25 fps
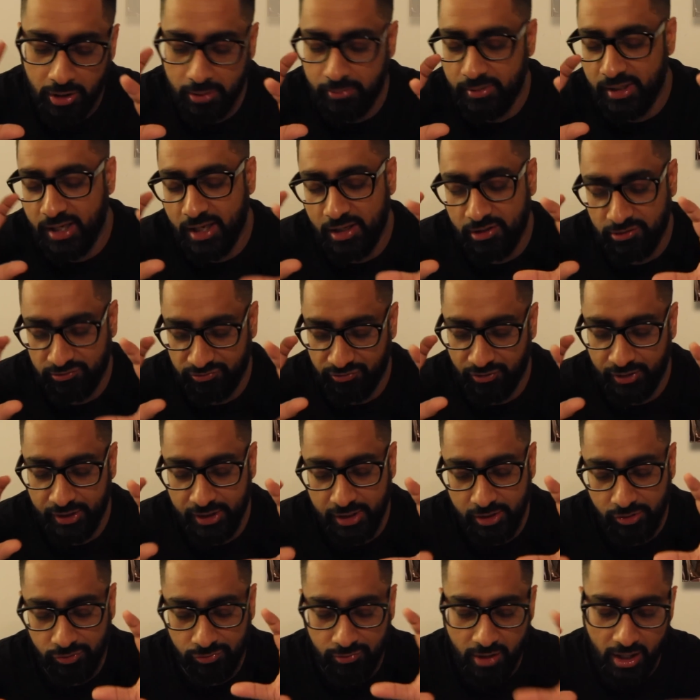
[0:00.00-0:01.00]
going to be as
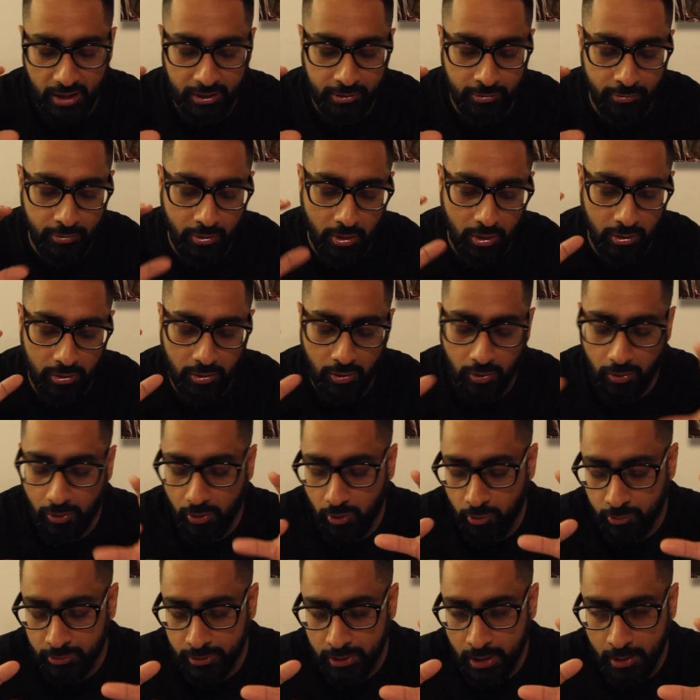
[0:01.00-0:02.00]
funny as Ragnarok or
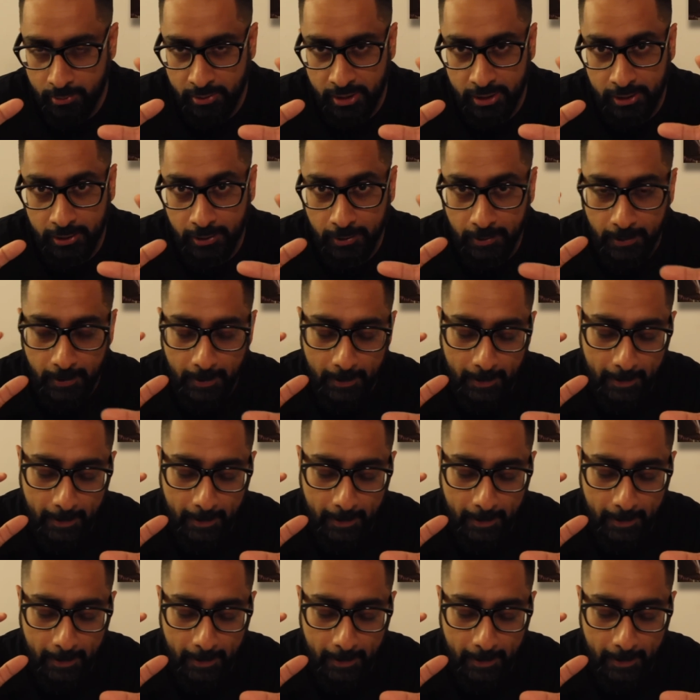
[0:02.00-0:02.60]
Homecoming.